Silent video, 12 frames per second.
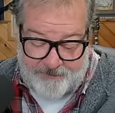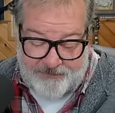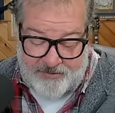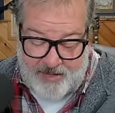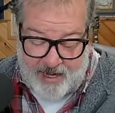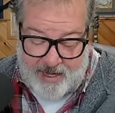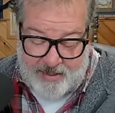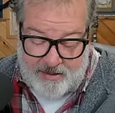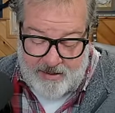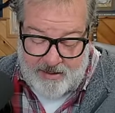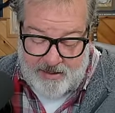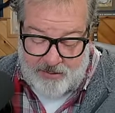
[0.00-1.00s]
Then
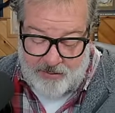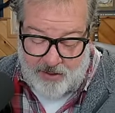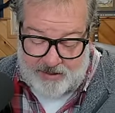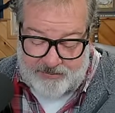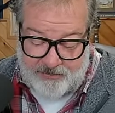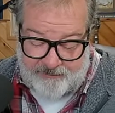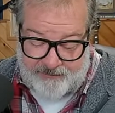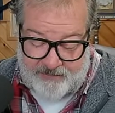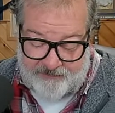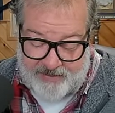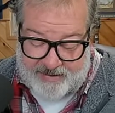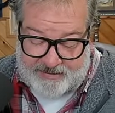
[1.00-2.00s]
you ought to have
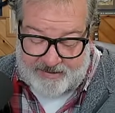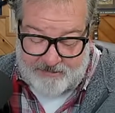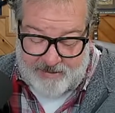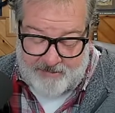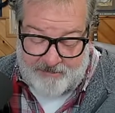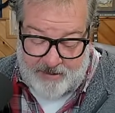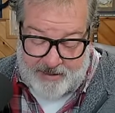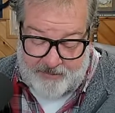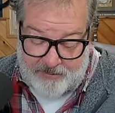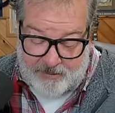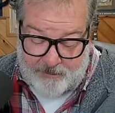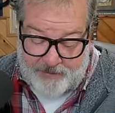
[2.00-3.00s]
invested my money
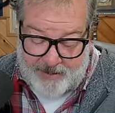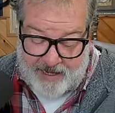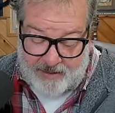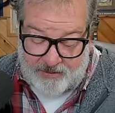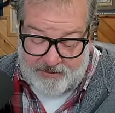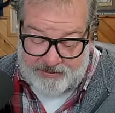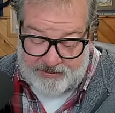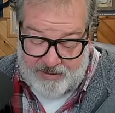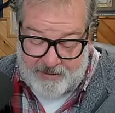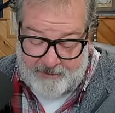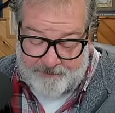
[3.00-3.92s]
with the bankers,